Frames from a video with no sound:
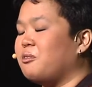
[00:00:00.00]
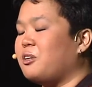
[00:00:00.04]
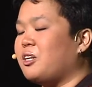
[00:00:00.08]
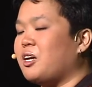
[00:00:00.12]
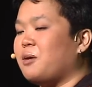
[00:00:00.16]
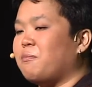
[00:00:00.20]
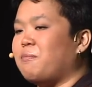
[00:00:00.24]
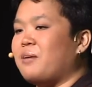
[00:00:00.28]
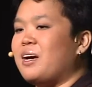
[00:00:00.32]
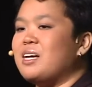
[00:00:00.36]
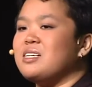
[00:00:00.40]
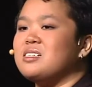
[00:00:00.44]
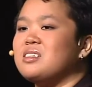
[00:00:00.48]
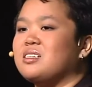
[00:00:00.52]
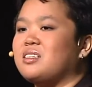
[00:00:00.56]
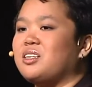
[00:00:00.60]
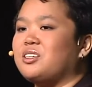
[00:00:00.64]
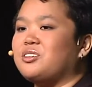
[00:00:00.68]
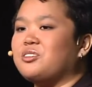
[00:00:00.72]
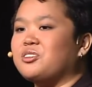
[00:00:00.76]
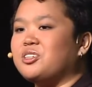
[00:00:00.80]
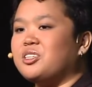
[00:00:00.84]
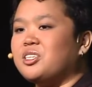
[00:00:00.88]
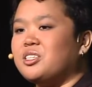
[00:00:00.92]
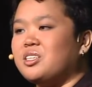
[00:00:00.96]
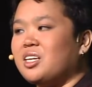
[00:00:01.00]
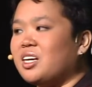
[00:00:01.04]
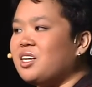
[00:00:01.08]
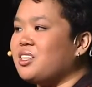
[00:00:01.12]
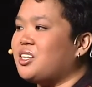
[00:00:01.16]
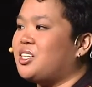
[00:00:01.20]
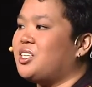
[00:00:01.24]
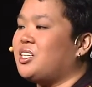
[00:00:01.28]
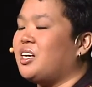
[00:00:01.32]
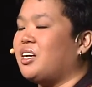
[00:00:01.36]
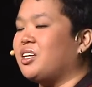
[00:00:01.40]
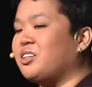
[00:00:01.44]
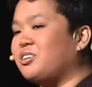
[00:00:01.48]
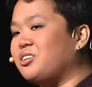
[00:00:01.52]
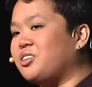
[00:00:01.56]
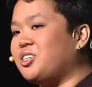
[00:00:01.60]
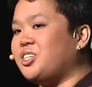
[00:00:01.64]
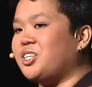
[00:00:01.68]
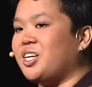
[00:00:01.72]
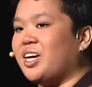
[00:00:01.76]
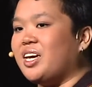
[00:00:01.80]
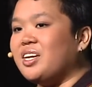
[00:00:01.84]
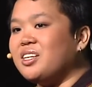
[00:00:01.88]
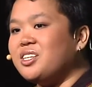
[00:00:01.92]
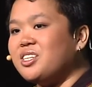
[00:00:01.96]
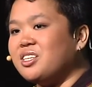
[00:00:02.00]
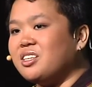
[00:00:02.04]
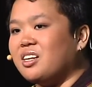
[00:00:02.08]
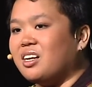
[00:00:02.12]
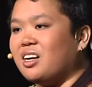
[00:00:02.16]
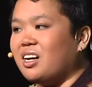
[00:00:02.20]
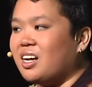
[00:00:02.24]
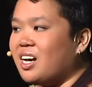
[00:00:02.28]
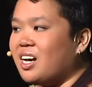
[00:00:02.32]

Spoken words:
capacity to touch and to change their